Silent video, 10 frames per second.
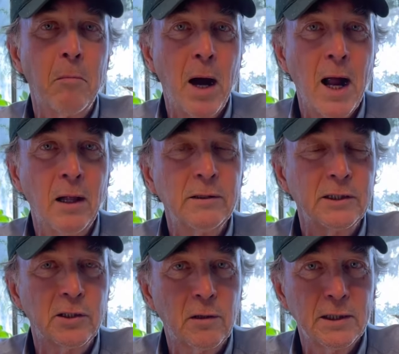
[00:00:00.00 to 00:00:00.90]
mild
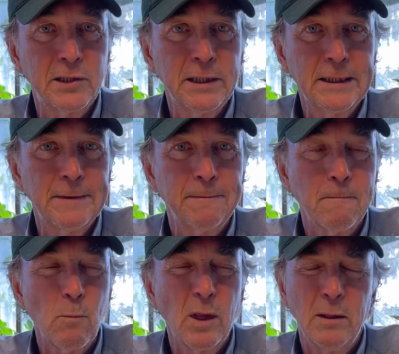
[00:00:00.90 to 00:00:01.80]
and crunchy,
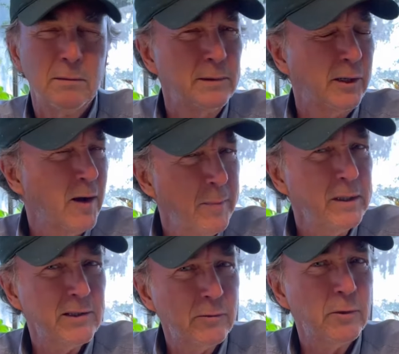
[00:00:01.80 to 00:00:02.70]
the grape
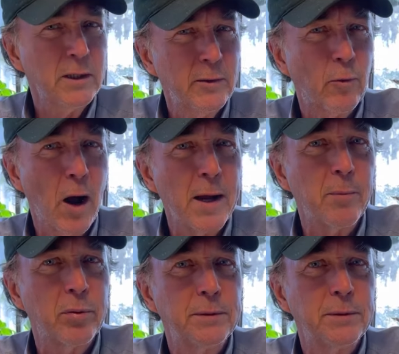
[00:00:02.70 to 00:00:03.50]
isn't really ripe.